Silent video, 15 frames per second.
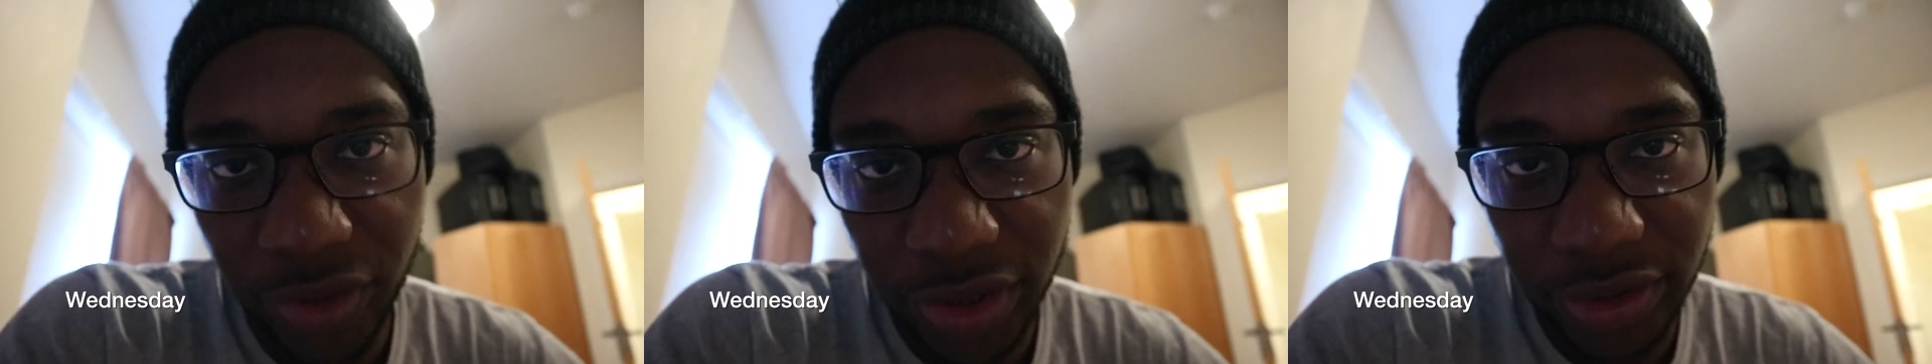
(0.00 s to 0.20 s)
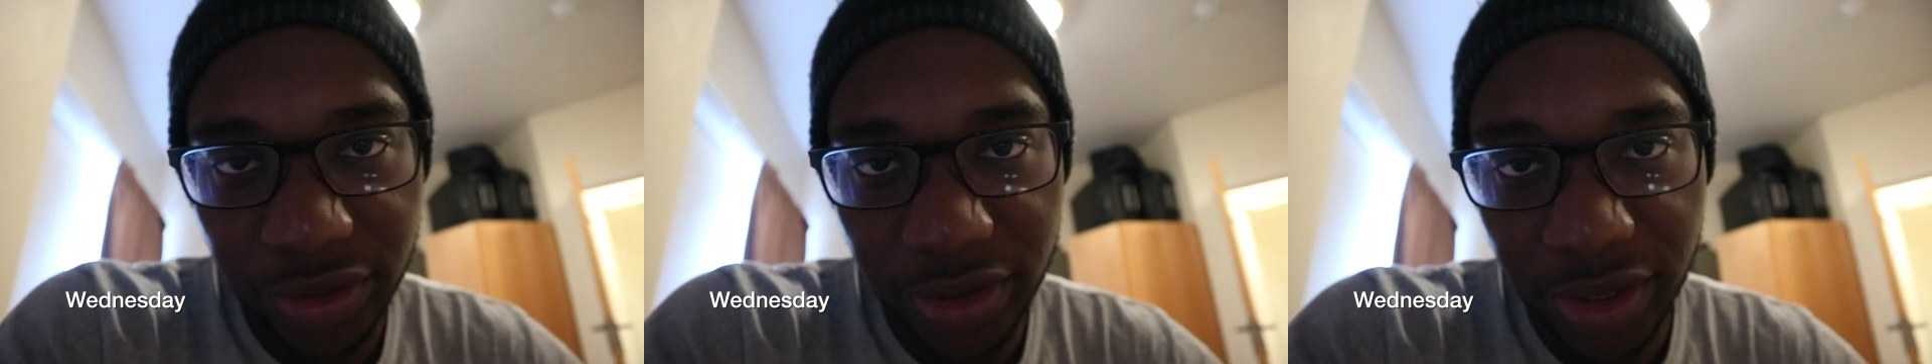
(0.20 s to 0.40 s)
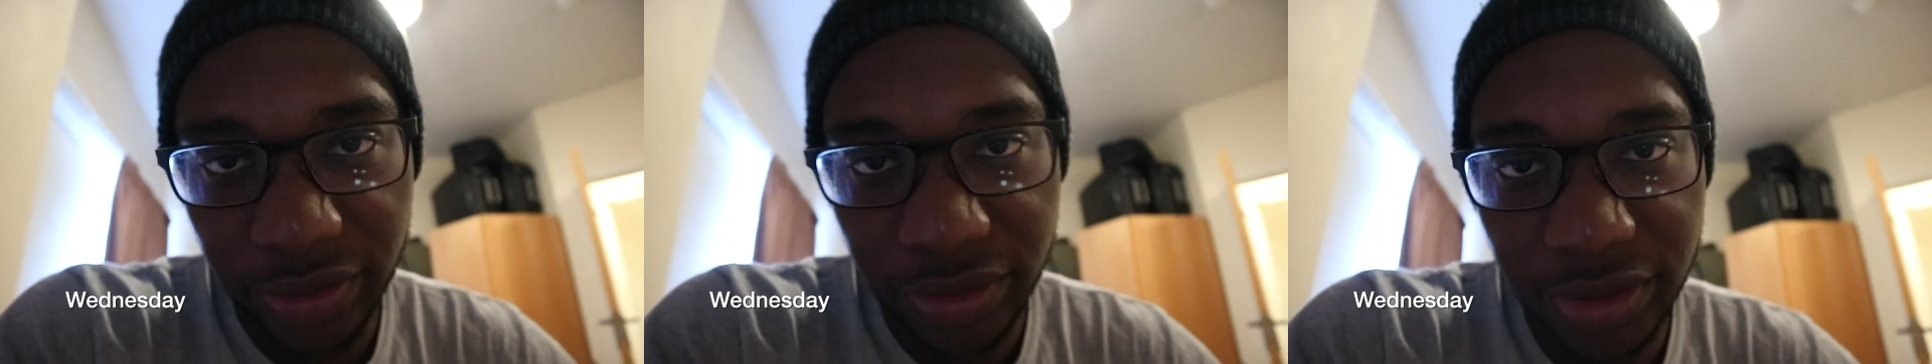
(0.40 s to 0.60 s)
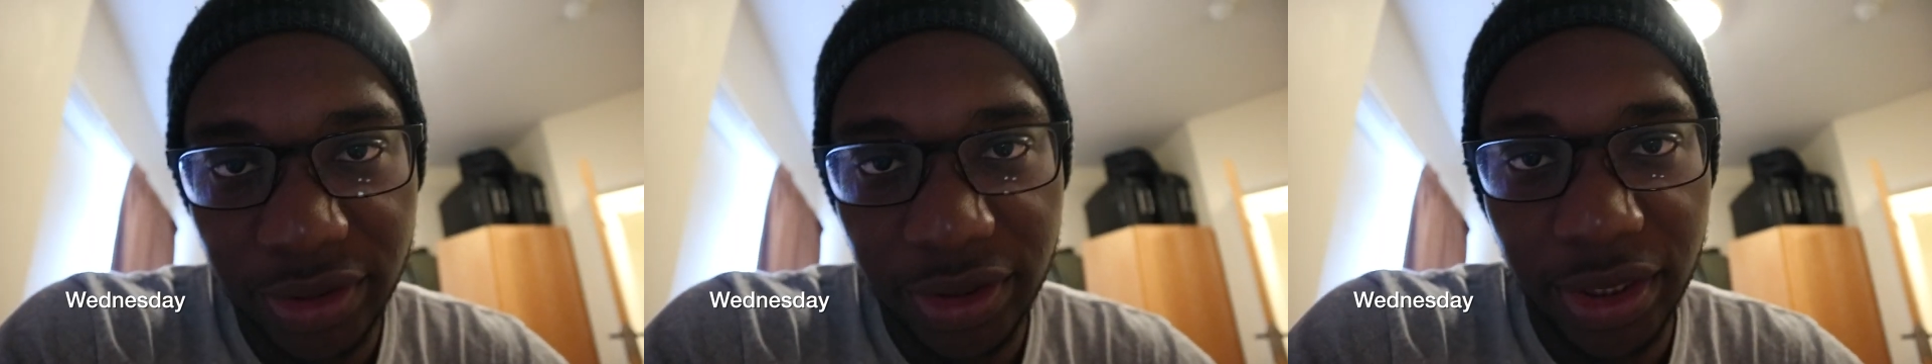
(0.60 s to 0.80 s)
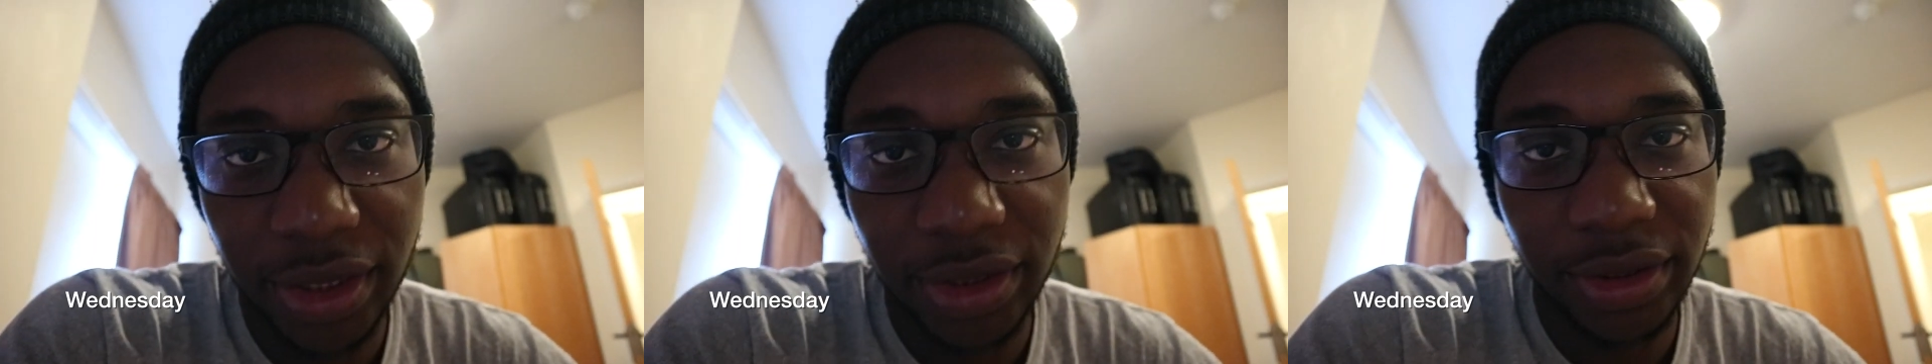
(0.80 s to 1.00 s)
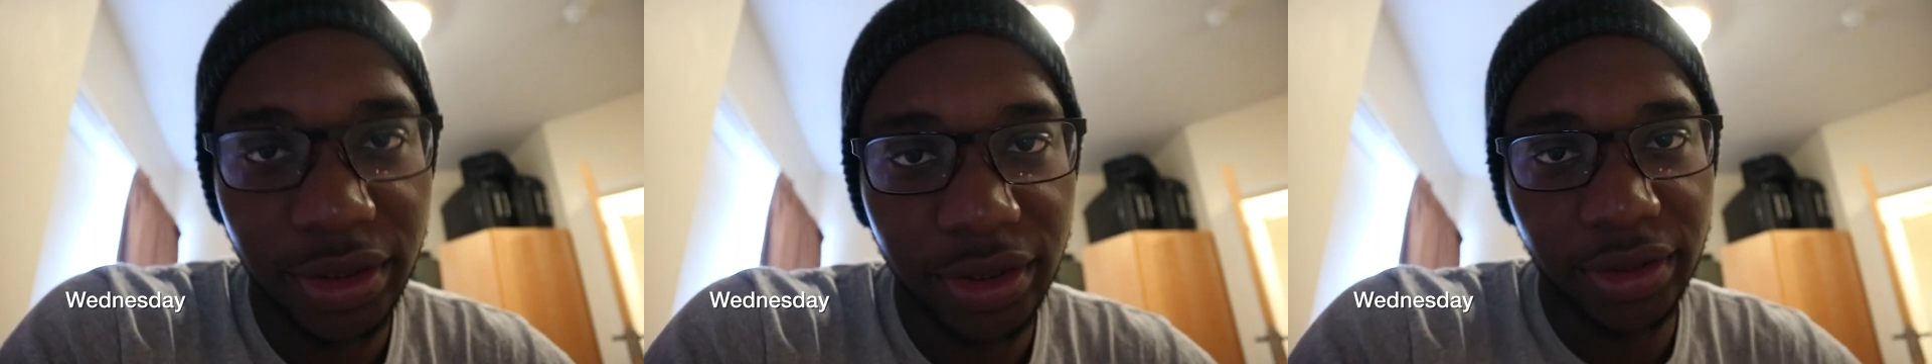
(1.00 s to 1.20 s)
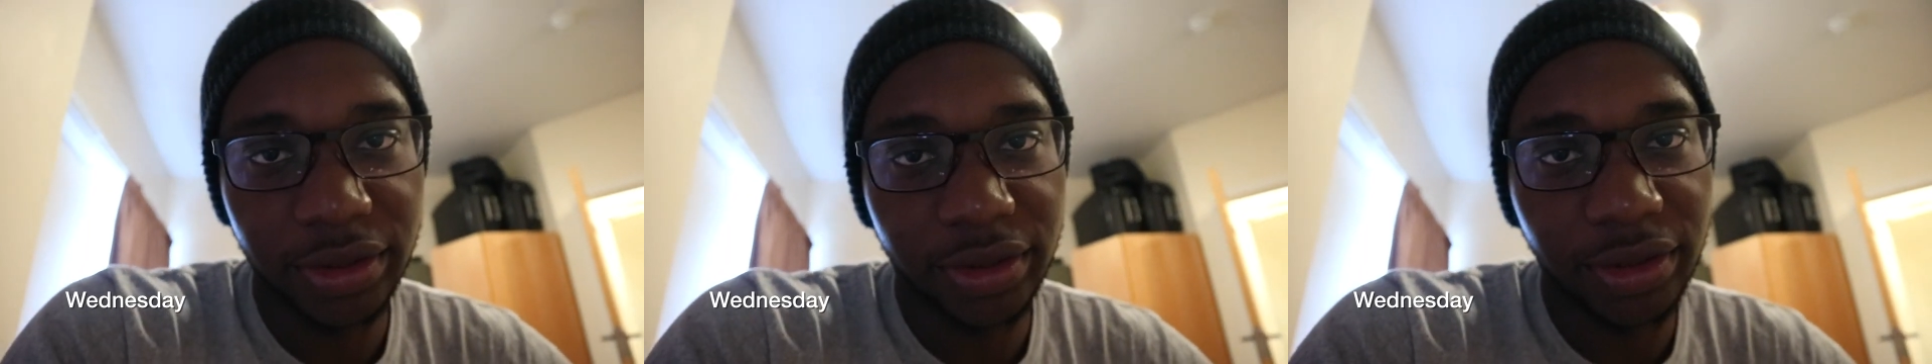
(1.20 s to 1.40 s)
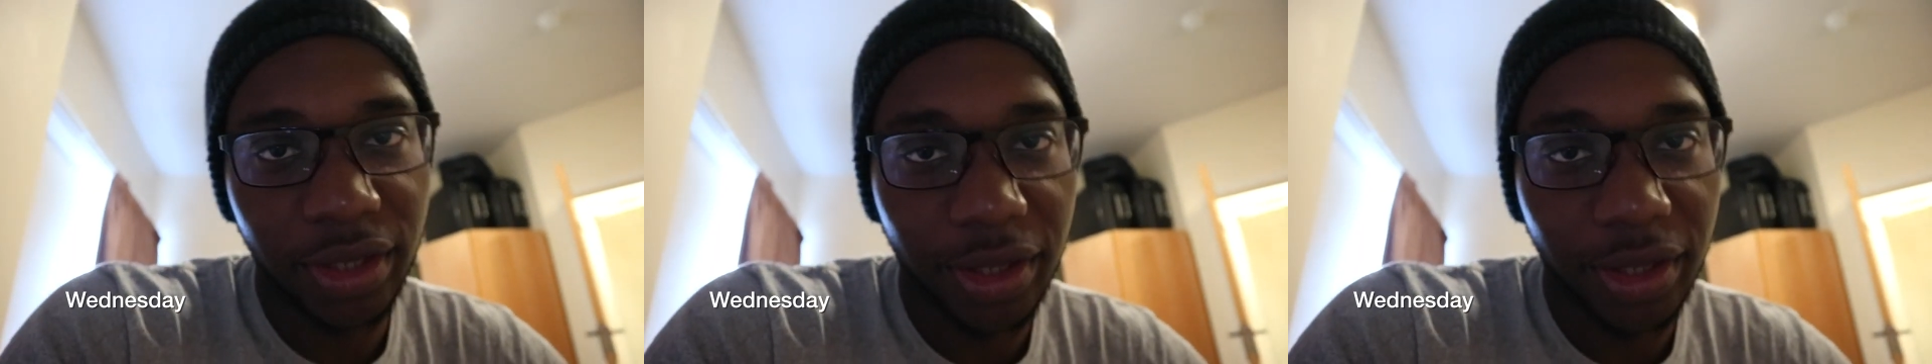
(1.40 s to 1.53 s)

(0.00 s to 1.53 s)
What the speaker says: Vegetarians can eat